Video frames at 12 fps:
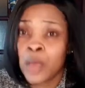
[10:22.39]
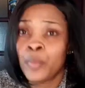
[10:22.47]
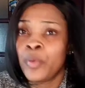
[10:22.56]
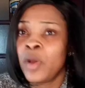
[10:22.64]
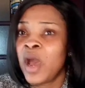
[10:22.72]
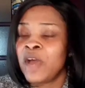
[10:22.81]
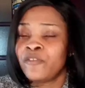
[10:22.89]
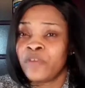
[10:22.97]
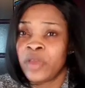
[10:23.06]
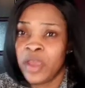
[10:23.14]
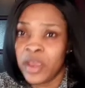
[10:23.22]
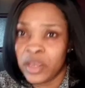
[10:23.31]
but I've
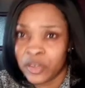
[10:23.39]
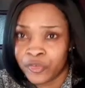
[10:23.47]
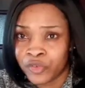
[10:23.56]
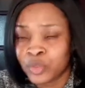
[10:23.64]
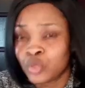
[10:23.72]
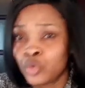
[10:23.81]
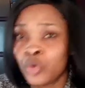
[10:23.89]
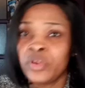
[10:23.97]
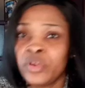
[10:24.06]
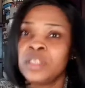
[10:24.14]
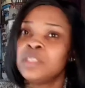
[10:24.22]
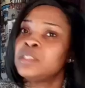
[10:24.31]
heard from
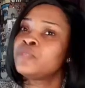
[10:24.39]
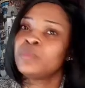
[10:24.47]
stories,